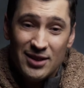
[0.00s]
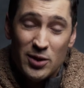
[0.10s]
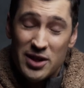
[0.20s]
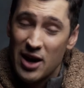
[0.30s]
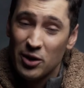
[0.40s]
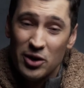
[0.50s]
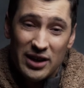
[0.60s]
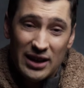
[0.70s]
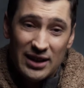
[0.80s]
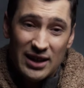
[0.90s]
Without
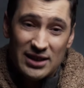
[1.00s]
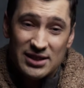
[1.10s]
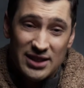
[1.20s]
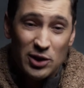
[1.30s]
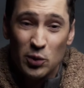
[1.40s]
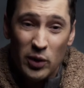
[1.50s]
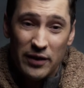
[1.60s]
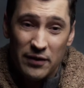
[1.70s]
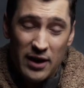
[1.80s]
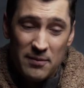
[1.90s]
looking at a single one
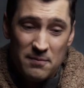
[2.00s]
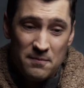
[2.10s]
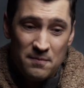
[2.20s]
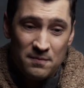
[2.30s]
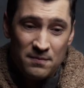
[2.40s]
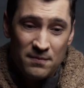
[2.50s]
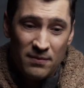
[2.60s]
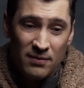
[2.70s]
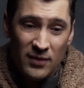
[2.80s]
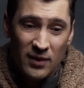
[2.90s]
of them,
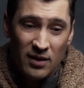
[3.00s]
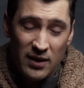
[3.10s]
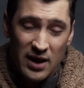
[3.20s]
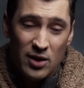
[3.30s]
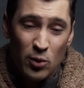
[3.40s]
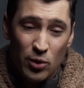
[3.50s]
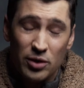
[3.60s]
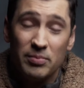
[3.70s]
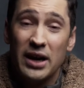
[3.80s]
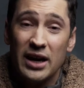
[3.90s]
the king
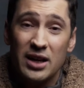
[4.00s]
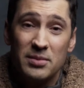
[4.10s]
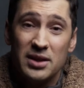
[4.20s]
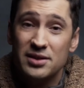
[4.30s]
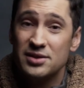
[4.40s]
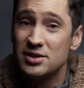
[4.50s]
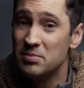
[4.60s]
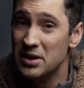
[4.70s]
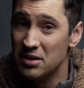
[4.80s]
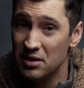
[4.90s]
ordered my enemies to
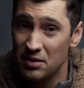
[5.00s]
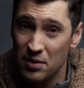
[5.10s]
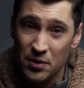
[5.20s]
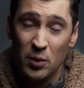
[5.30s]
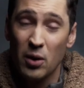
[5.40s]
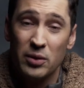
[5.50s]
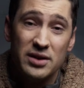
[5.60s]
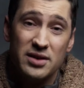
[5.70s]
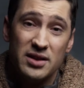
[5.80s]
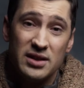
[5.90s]
be thrown
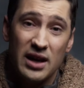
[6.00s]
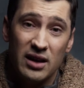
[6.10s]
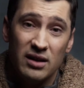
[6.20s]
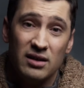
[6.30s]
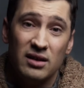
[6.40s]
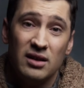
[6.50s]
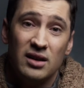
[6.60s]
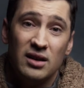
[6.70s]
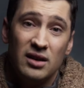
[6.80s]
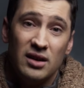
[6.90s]
into the den
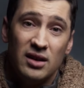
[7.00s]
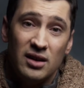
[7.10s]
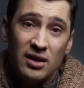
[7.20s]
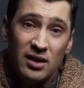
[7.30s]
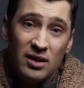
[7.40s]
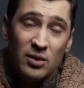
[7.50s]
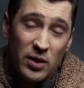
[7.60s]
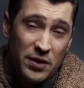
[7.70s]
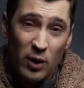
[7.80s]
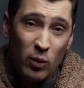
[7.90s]

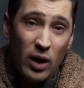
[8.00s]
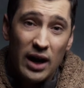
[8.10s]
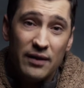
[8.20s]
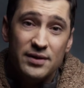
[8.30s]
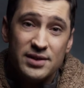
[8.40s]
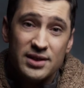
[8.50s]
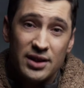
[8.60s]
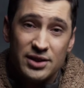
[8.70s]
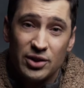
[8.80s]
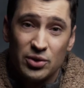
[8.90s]
with their wives
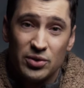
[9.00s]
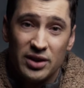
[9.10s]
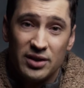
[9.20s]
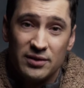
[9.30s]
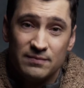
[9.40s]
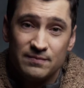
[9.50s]
and children.